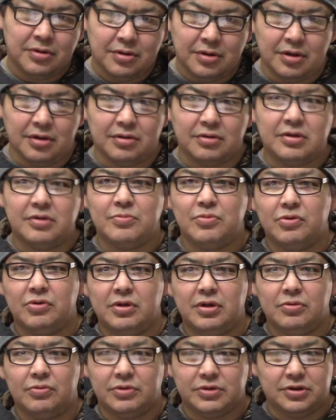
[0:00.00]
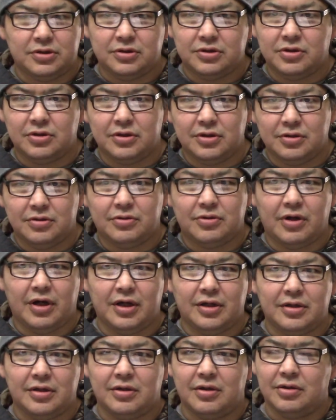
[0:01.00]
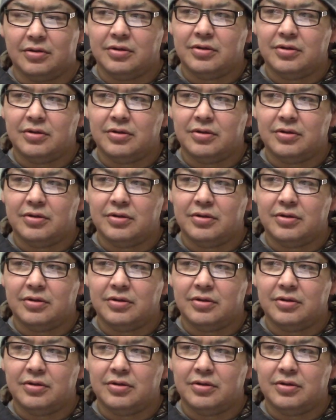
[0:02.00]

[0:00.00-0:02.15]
little community, which is good, great, you know.